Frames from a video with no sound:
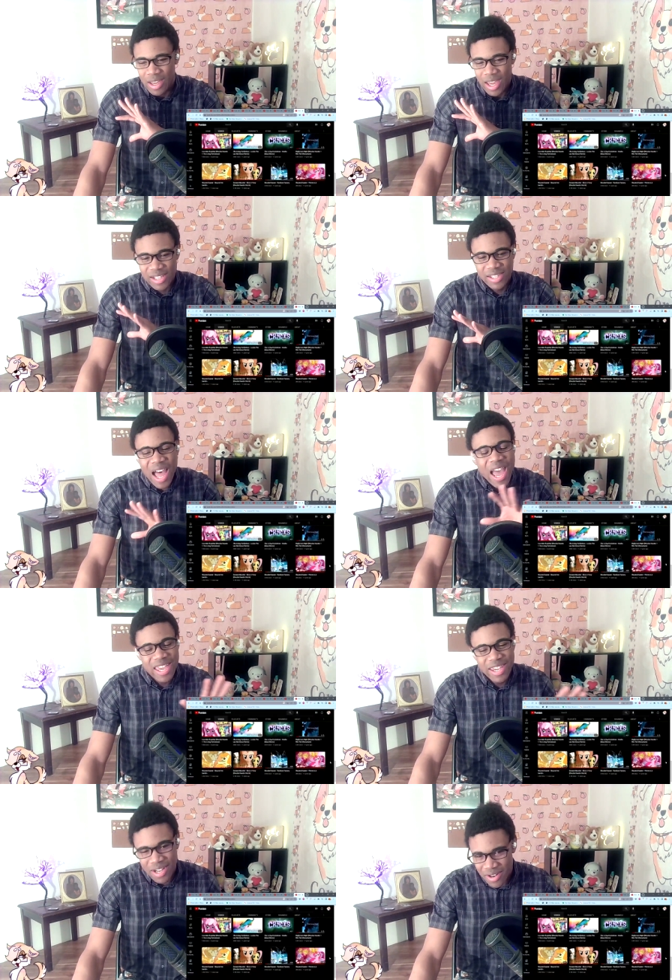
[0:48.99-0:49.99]
it's not
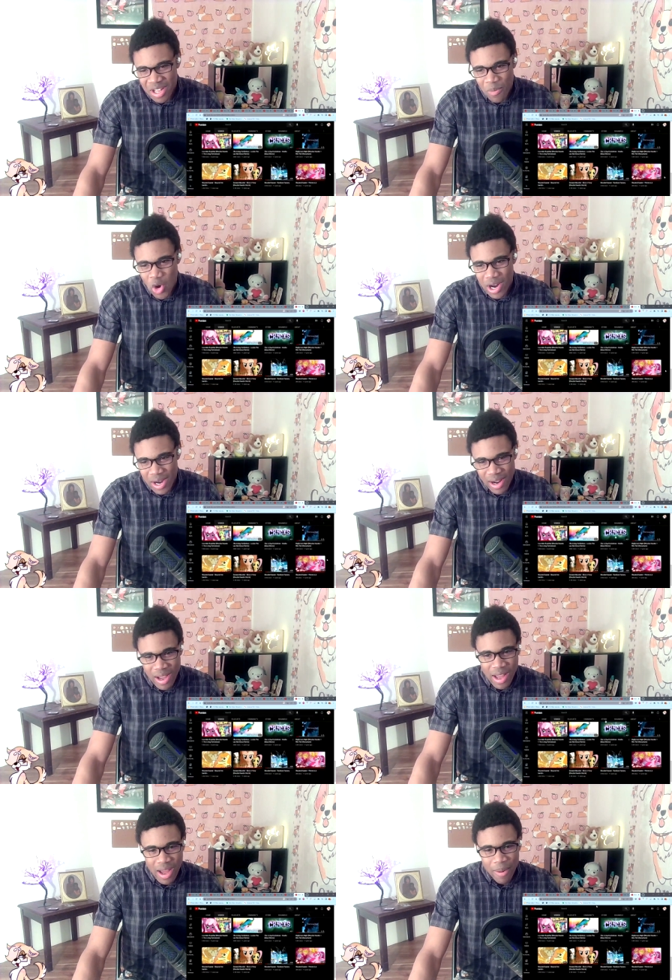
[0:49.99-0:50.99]
here anymore,
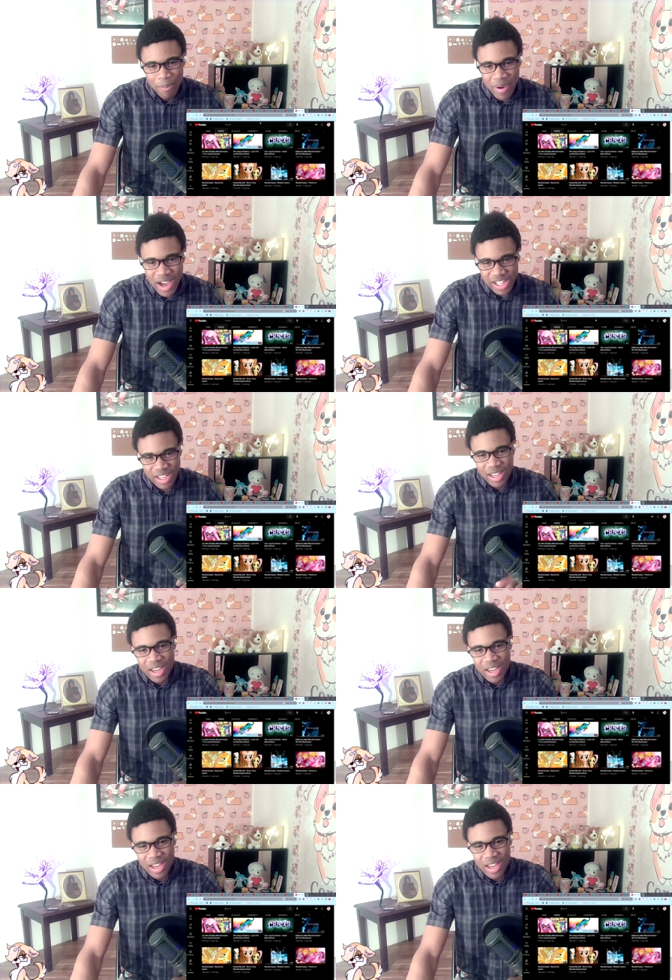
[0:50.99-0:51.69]
but